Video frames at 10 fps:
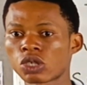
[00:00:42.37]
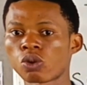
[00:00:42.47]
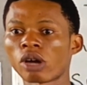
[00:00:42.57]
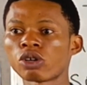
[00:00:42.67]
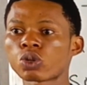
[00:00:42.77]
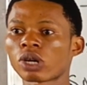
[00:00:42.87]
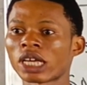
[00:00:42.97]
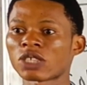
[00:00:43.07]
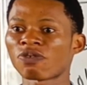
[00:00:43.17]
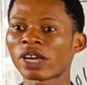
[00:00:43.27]
So we are going to
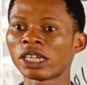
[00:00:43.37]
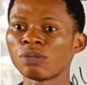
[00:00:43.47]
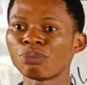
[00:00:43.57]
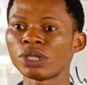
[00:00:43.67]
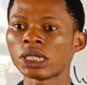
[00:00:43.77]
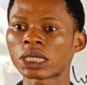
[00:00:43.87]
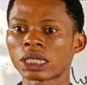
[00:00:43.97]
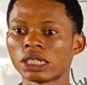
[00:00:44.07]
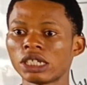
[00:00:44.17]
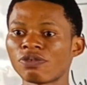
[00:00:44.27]
classify
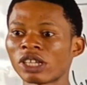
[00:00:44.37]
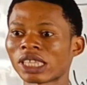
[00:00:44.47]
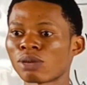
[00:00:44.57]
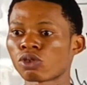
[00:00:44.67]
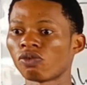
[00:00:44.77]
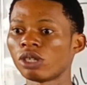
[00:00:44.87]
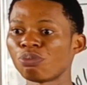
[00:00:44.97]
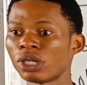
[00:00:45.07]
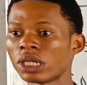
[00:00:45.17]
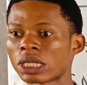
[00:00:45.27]
lipids, the different types of
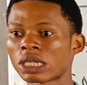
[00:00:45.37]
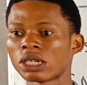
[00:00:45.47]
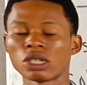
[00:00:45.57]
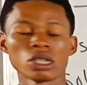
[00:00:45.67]
lipids,